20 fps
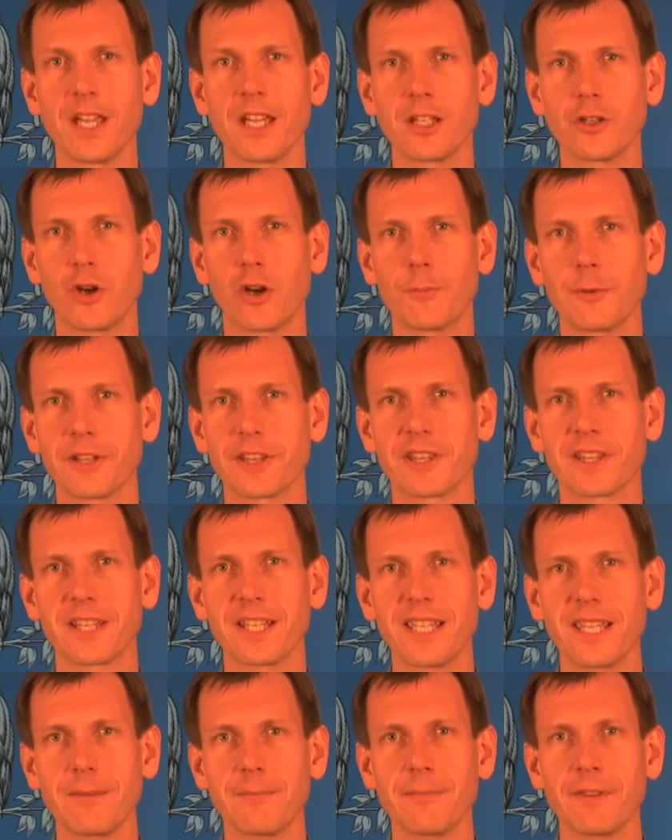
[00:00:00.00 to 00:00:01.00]
It almost
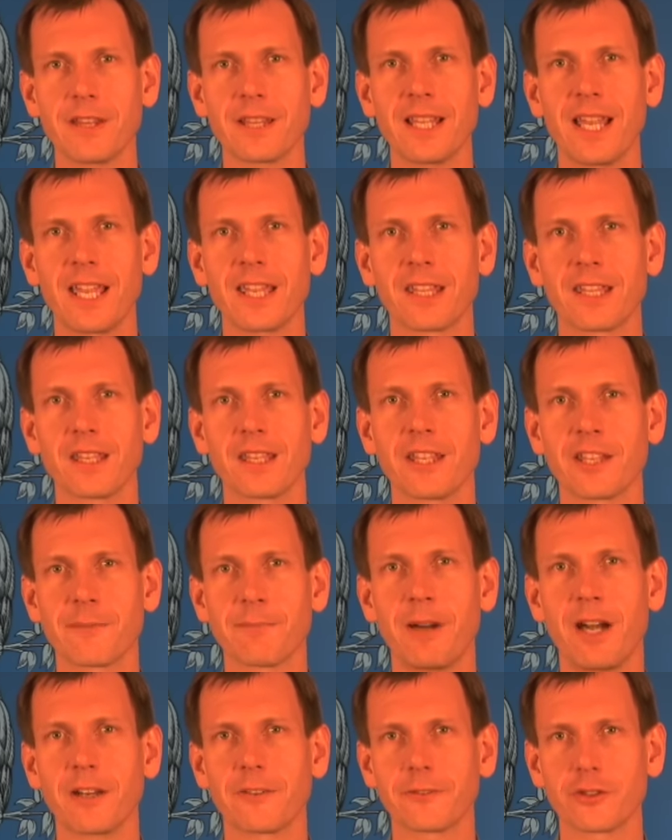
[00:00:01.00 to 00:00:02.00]
seems like it's
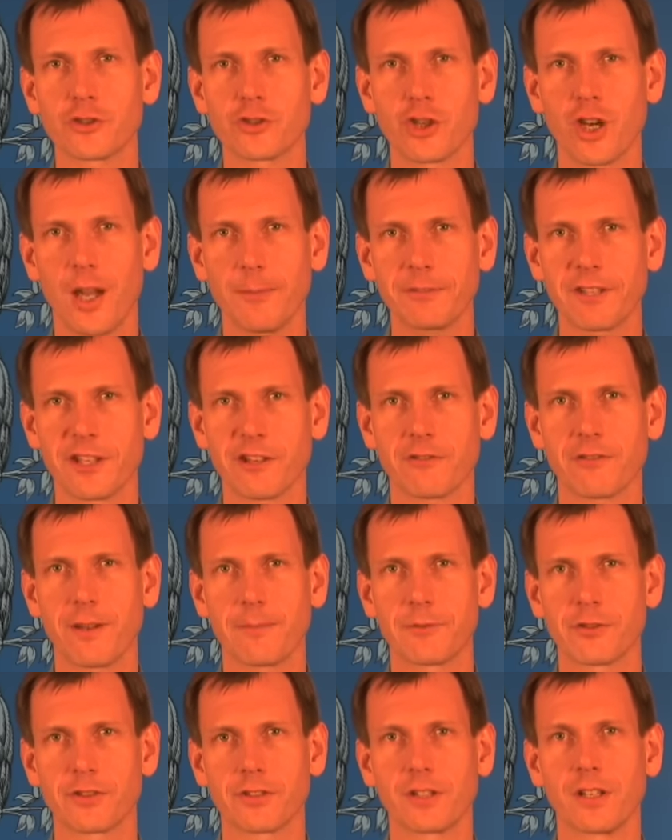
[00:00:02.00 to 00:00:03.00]
part of the job
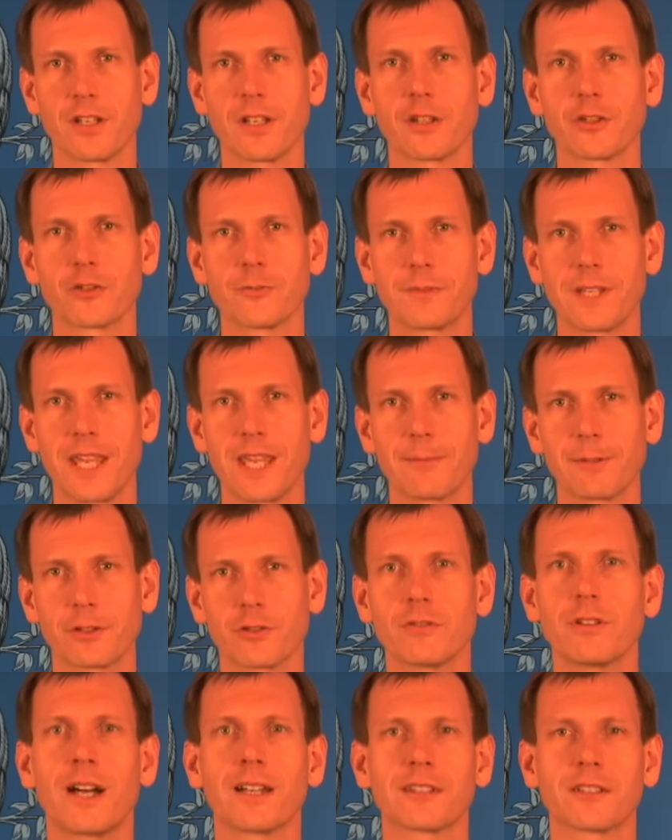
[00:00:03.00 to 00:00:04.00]
description to be able
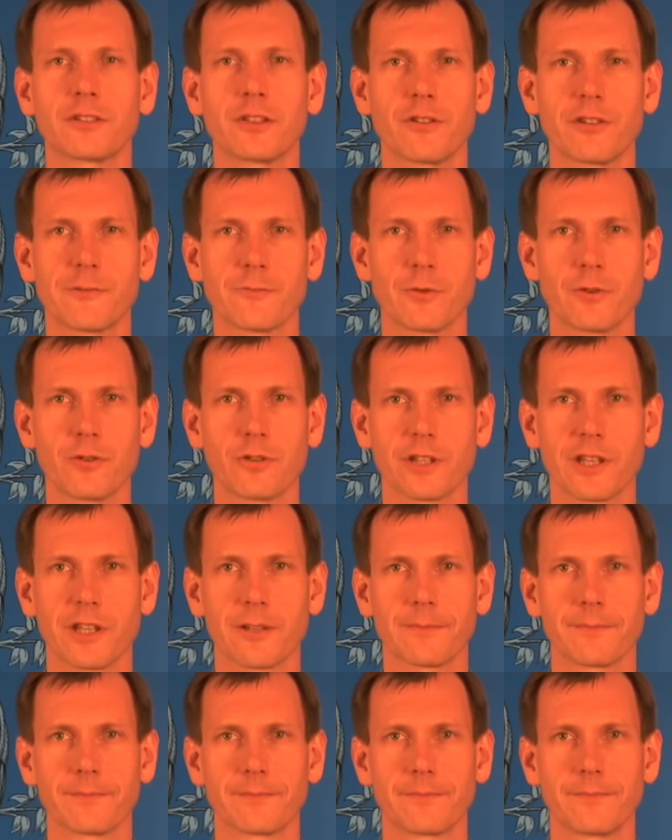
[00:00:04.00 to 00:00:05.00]
to utter those words.